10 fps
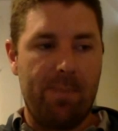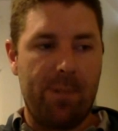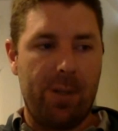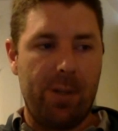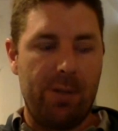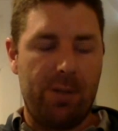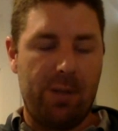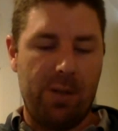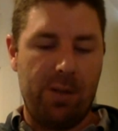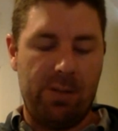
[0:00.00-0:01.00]

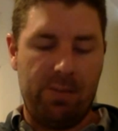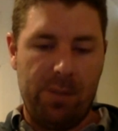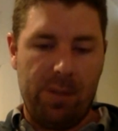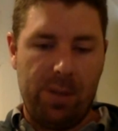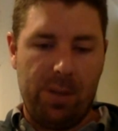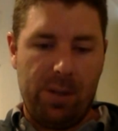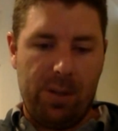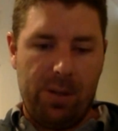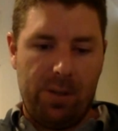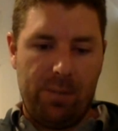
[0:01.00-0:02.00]
can
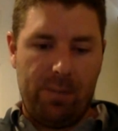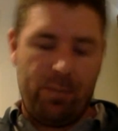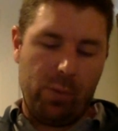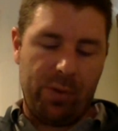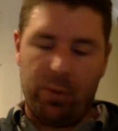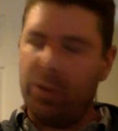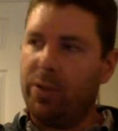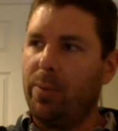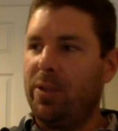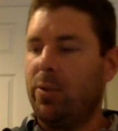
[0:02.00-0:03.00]
what's
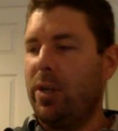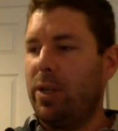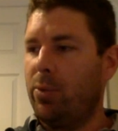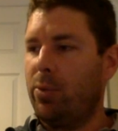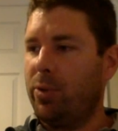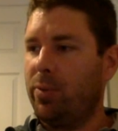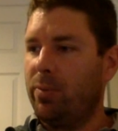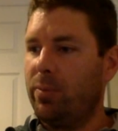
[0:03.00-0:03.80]
the best way to put it?